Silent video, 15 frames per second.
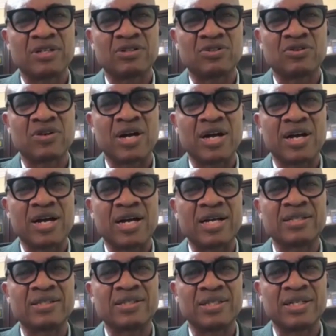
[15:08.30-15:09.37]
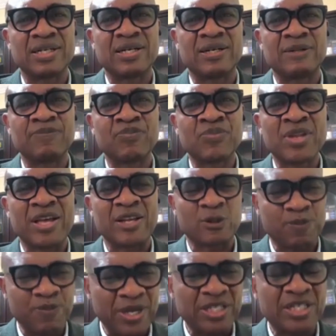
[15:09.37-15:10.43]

We must just give it a try,